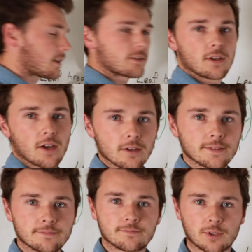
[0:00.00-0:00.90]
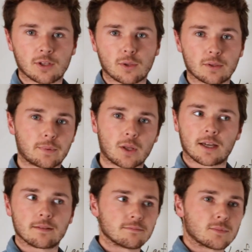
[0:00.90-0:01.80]
they'd go, what are you going to
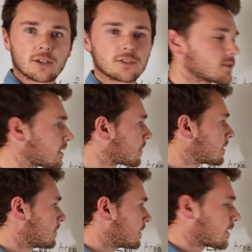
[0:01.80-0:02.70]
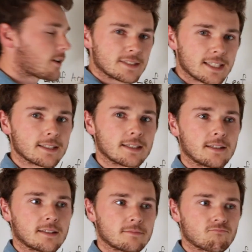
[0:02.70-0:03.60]
apply, nitrogen or something? You go, zinc.
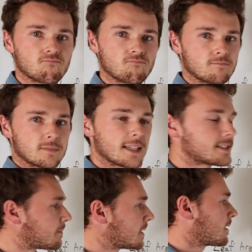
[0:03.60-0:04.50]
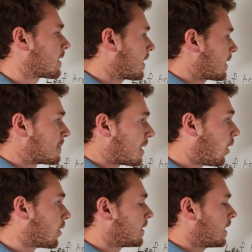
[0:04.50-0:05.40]
It's a bit
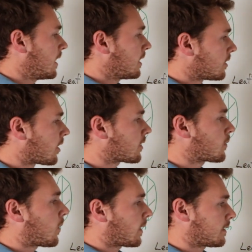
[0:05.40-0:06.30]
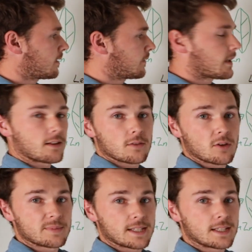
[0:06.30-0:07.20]
odd. You don't quite think of getting a
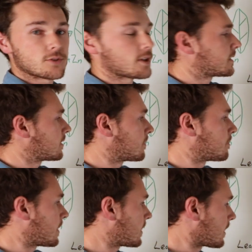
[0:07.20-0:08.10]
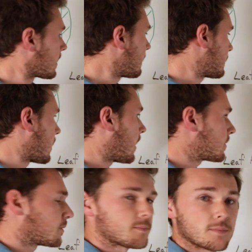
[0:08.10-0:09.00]
30% increase in your leaf
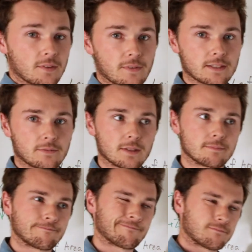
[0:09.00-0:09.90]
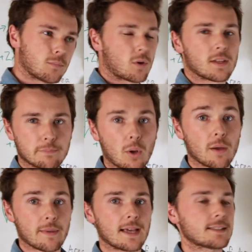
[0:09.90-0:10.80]
size, or effectively more or less
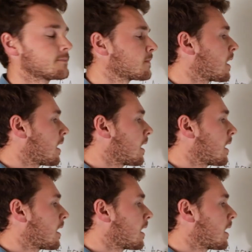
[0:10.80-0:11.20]
biomass.